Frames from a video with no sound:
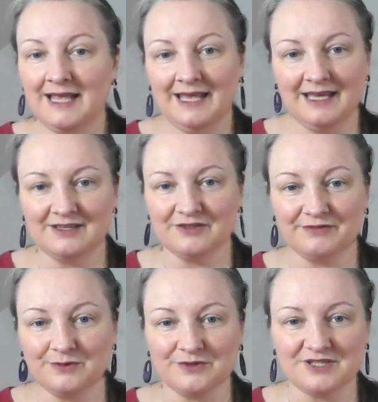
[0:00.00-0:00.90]
And
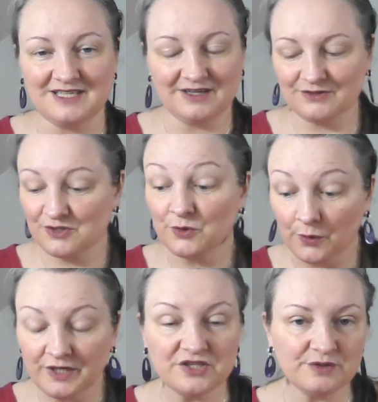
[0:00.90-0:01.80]
of course, there's
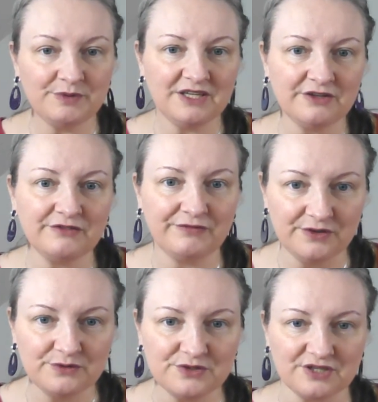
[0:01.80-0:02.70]
going to be
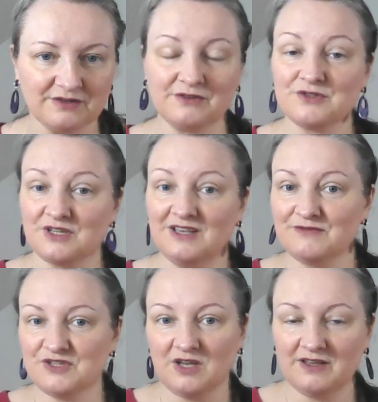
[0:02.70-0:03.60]
confusion because if
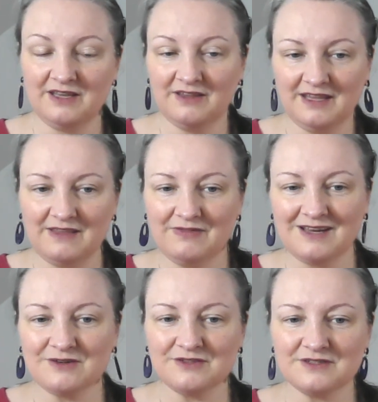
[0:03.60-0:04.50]
some, if
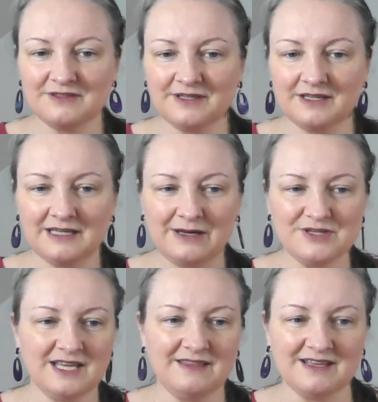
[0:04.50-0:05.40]
there, uh, how to
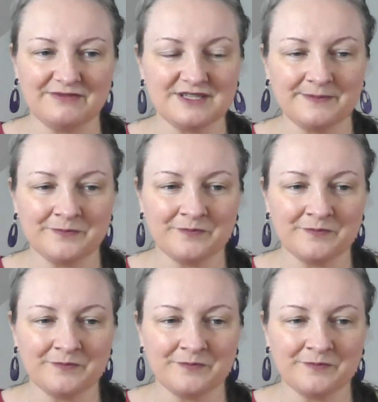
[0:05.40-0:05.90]
say this?